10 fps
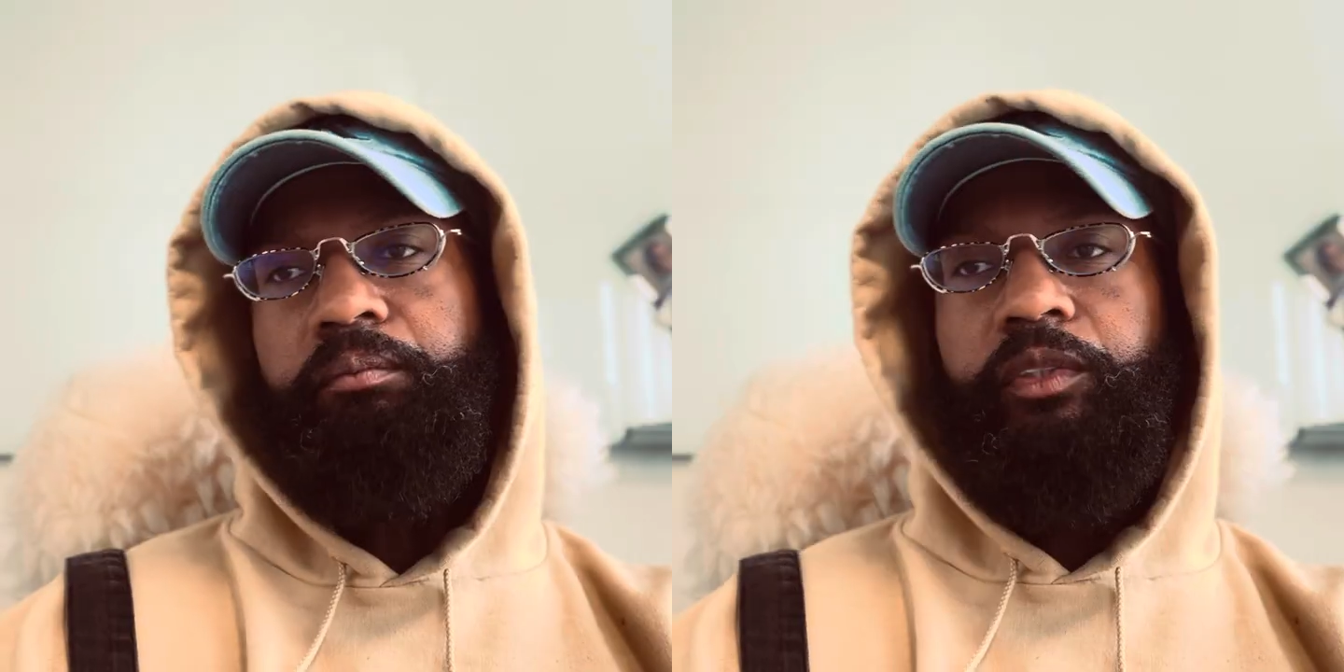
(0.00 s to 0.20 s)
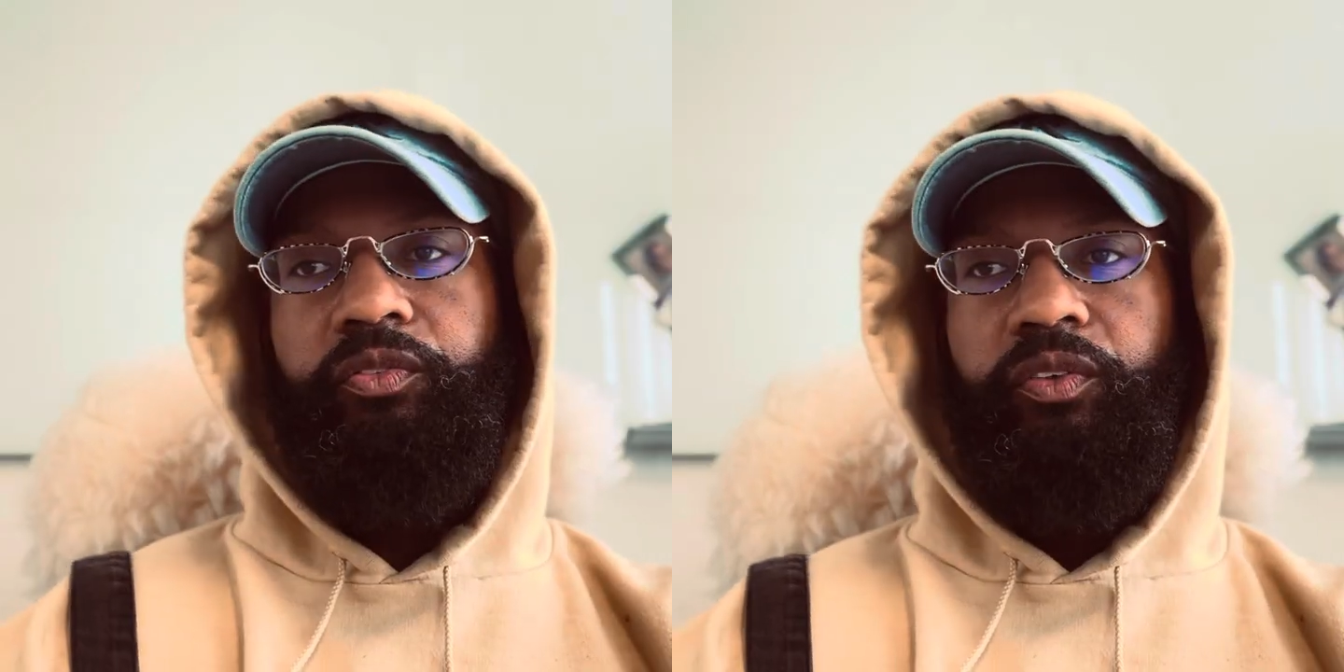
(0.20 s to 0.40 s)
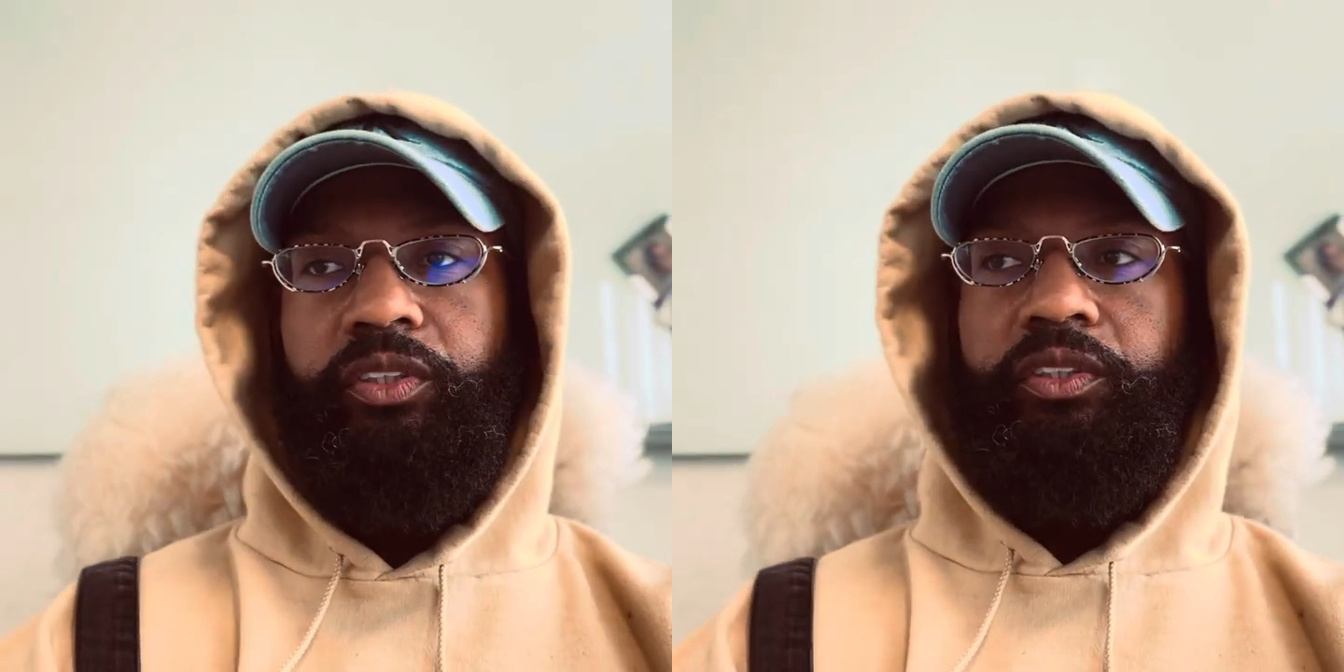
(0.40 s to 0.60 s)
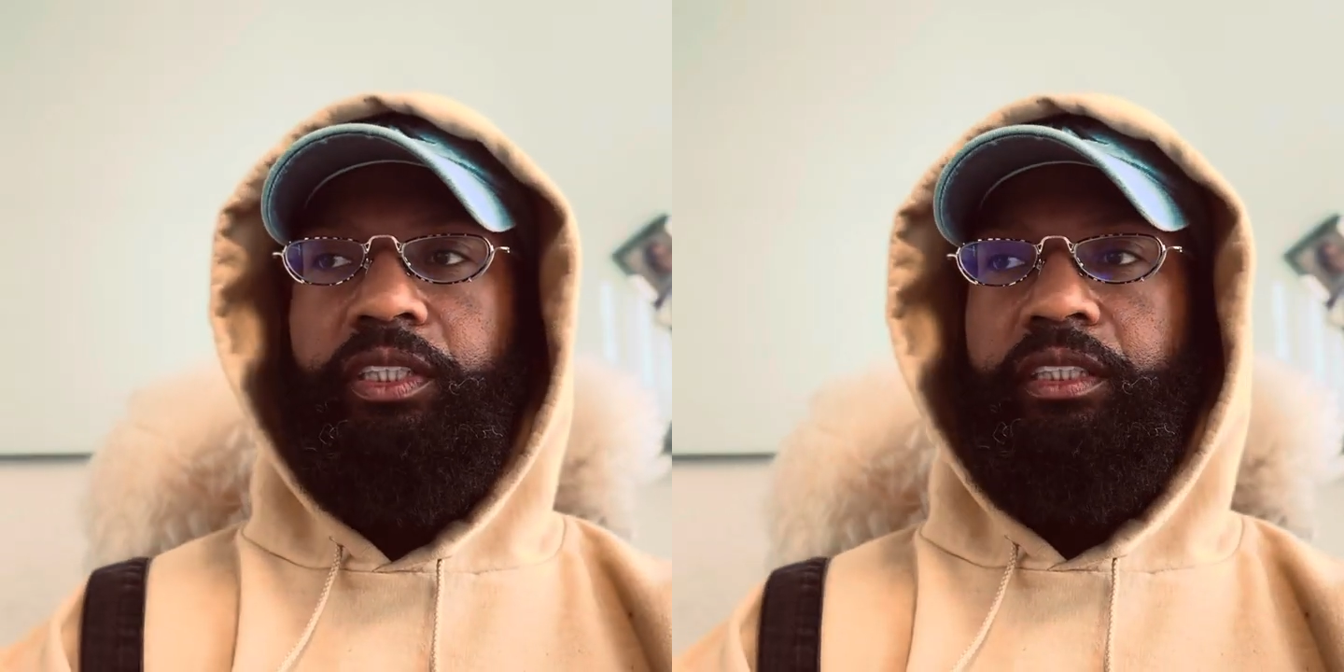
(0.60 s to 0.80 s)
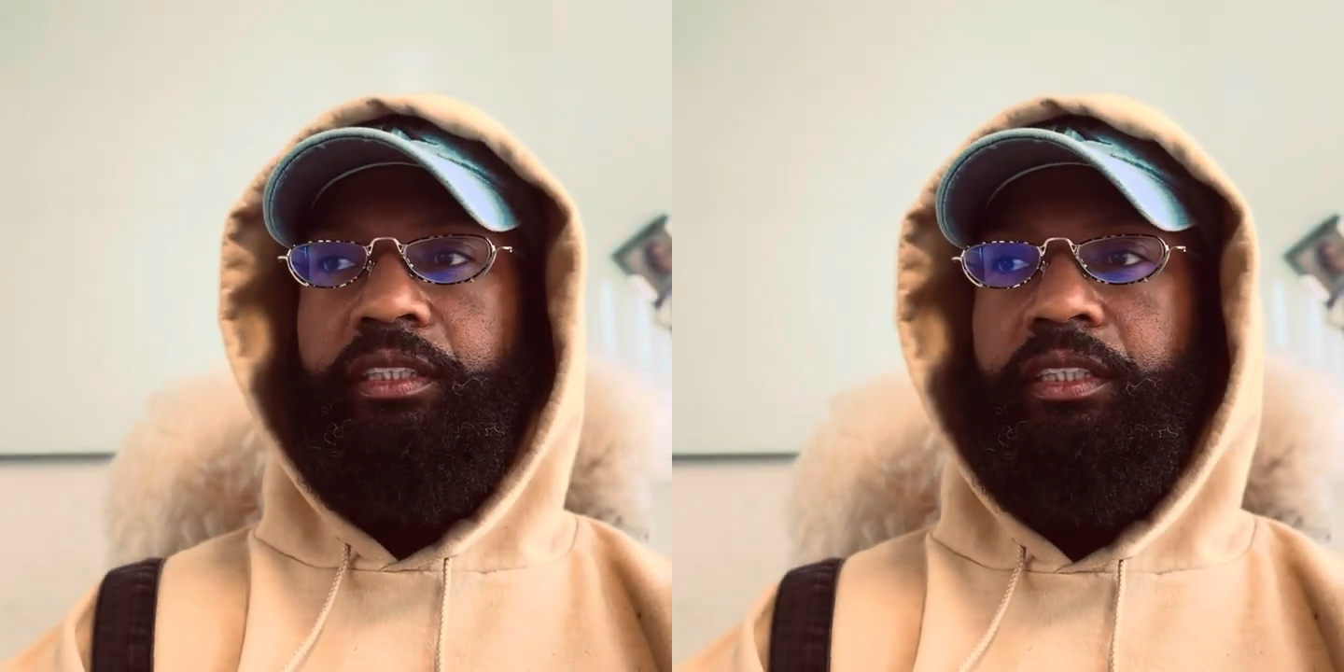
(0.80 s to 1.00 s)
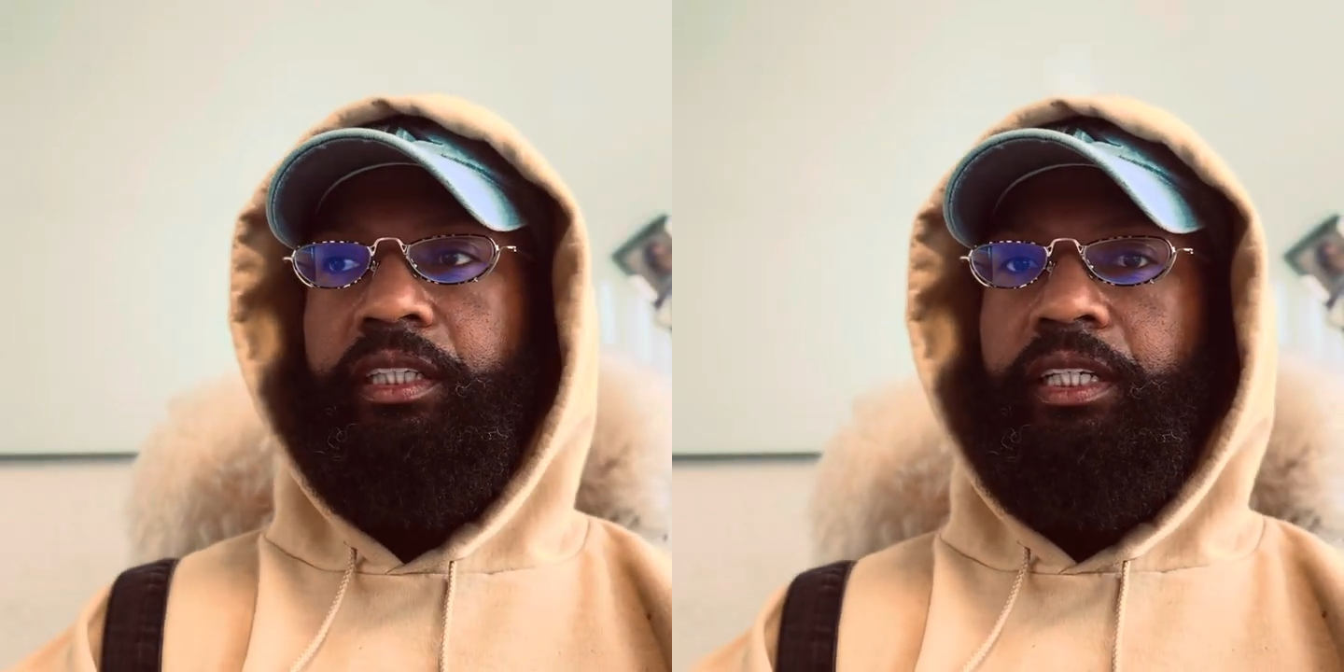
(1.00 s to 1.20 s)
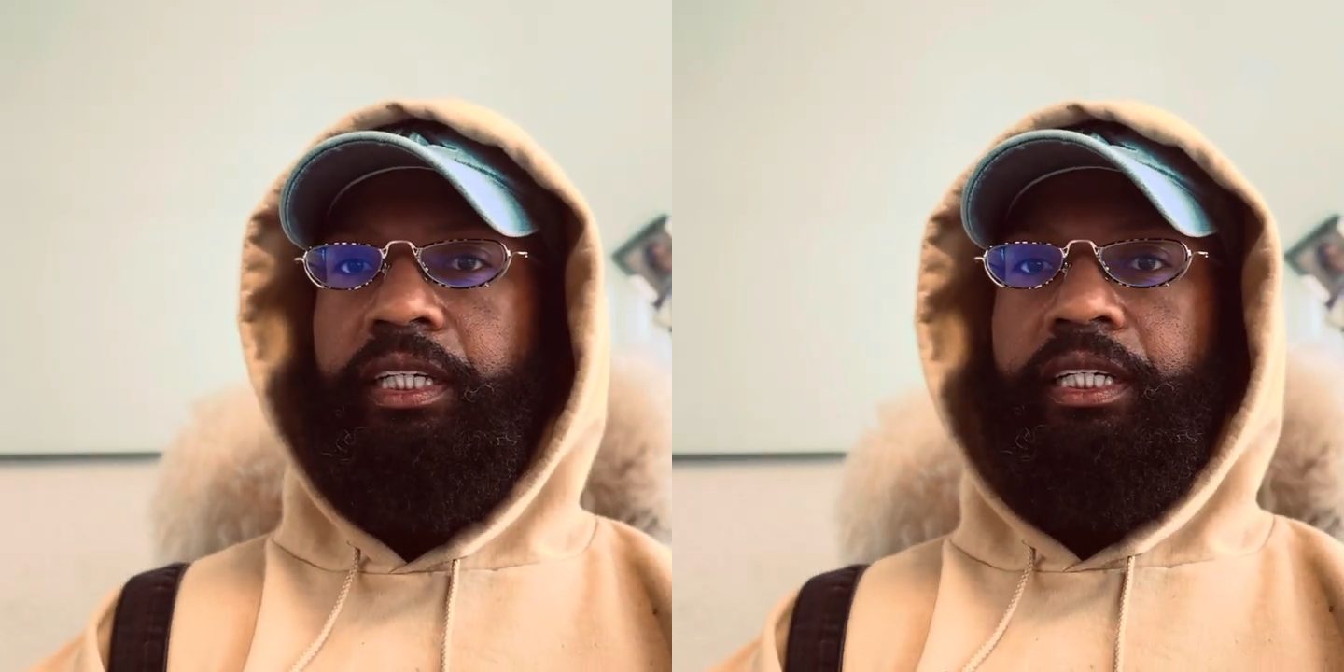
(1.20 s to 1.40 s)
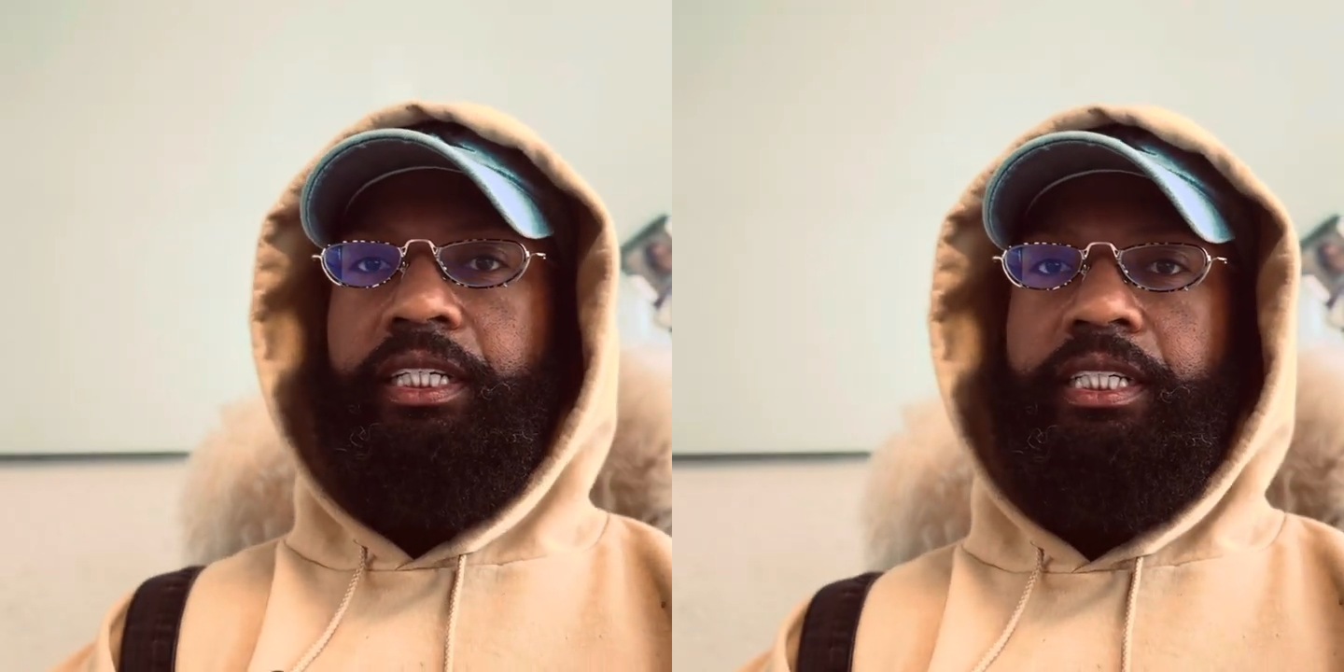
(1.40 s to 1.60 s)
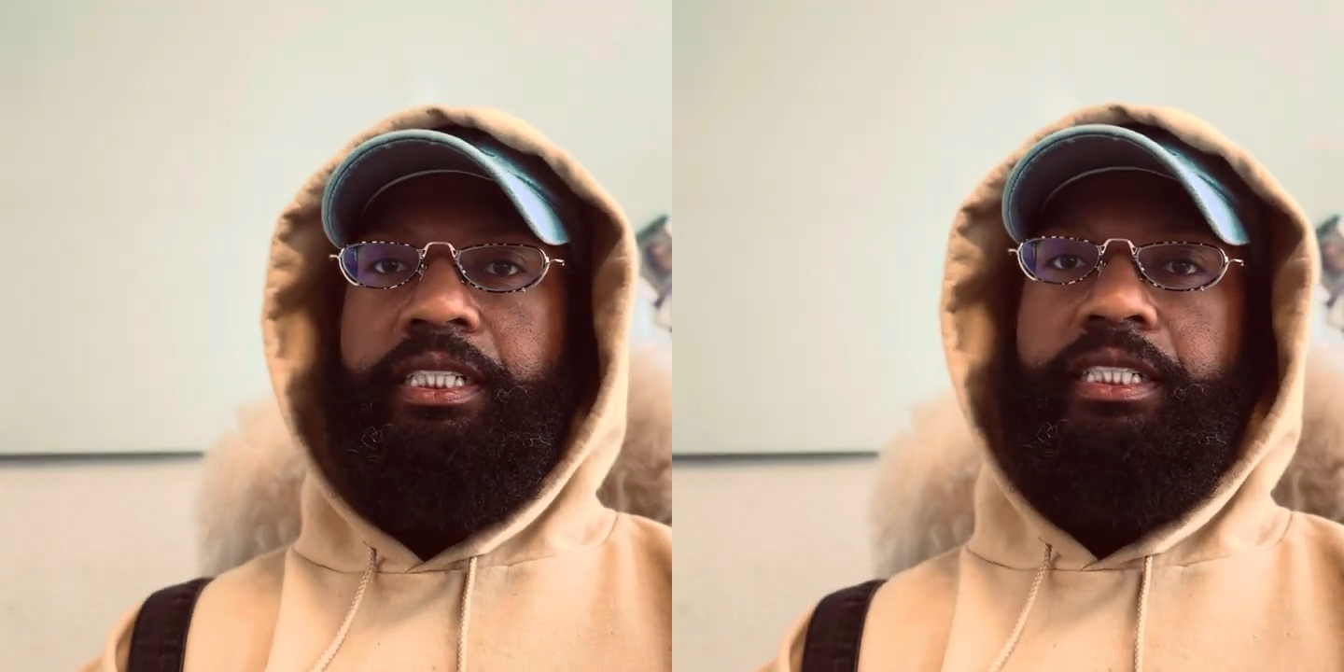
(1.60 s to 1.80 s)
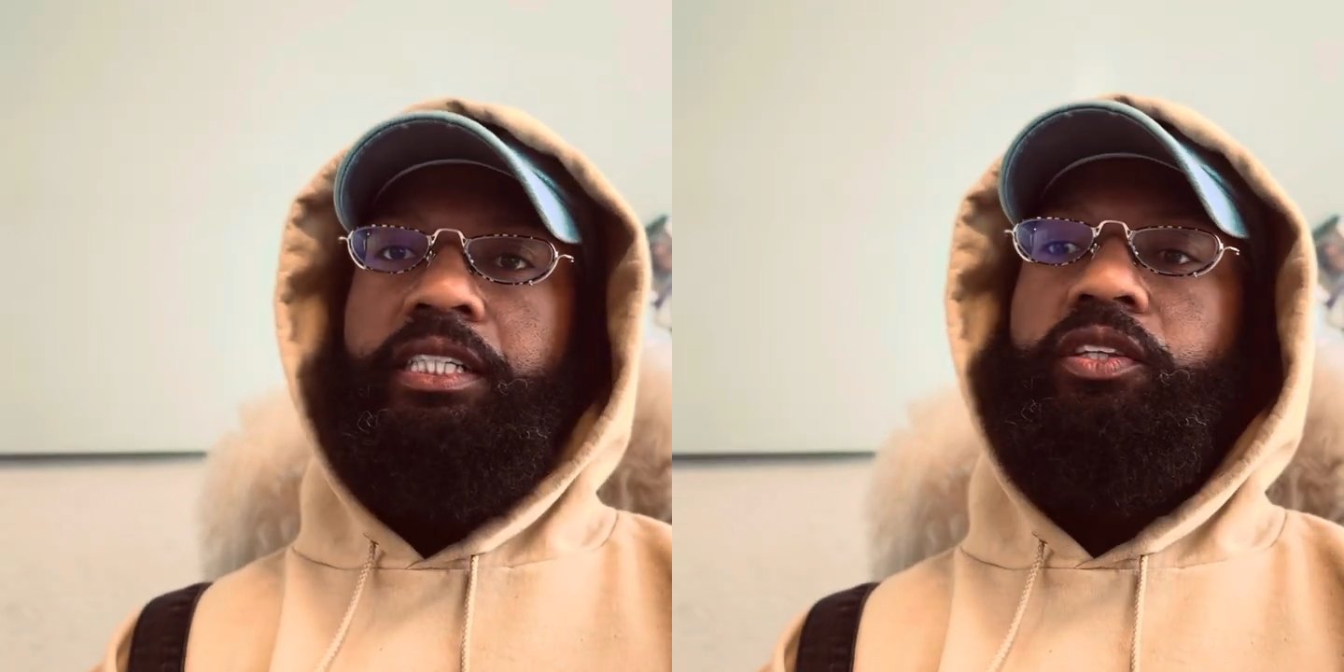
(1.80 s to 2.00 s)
before you can see